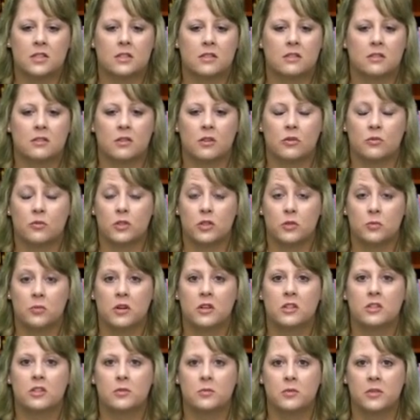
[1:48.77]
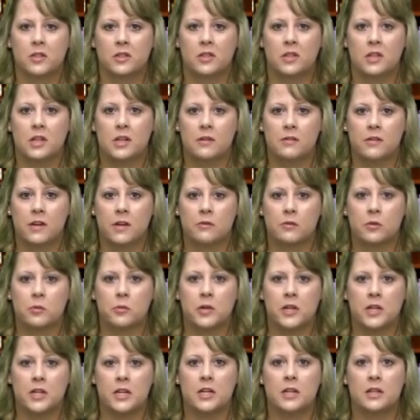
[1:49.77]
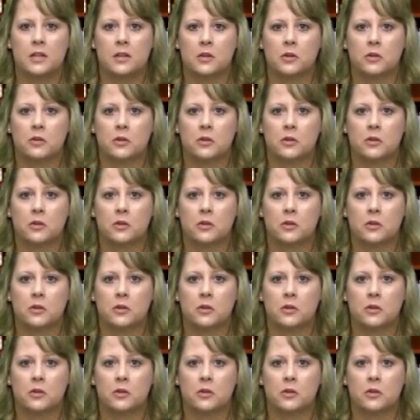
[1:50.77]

the responsibility of everybody in the